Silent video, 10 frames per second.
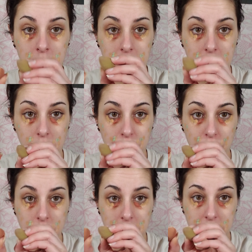My little
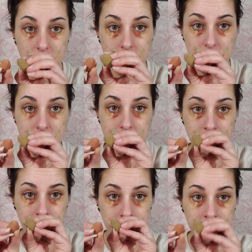beauty blenders.
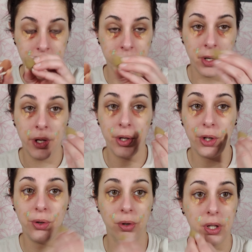
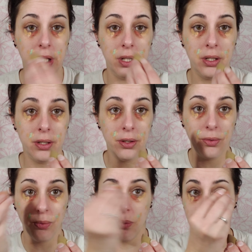Green,
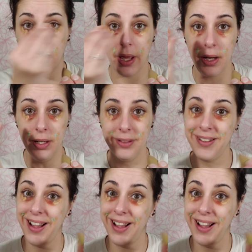red.